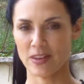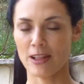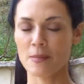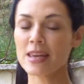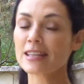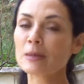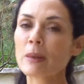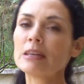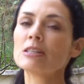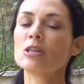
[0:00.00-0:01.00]
Now, let me
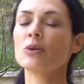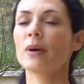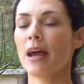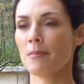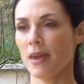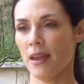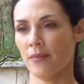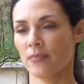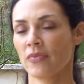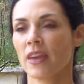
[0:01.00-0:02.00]
explain to you what I
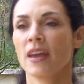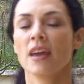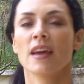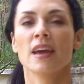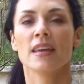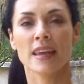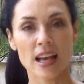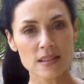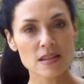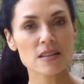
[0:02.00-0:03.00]
mean.
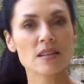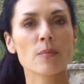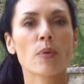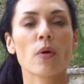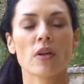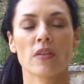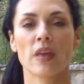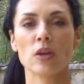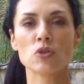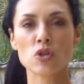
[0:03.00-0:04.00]
Yes, it is
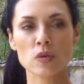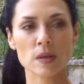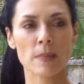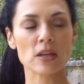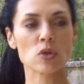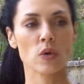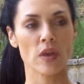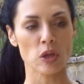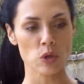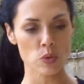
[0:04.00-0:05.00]
important that you choose a
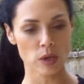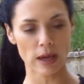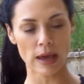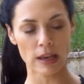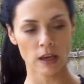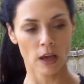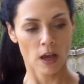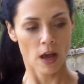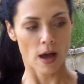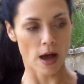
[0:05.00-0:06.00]
mentor that you can
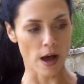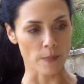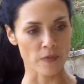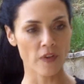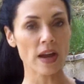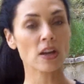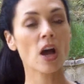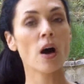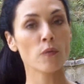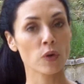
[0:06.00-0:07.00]
um, find
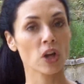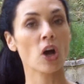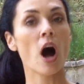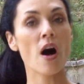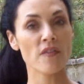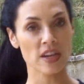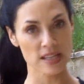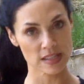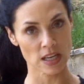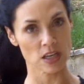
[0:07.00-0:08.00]
comfort and
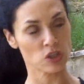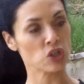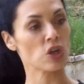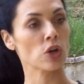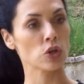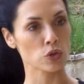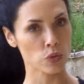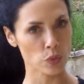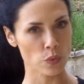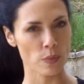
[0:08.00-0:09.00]
confidence in and share your
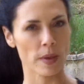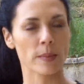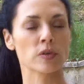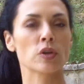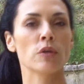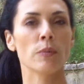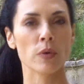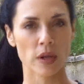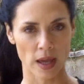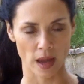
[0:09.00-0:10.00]
truth and be able to
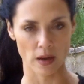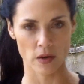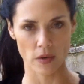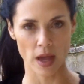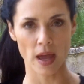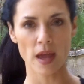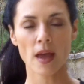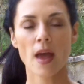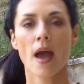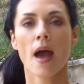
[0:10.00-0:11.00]
communicate, okay?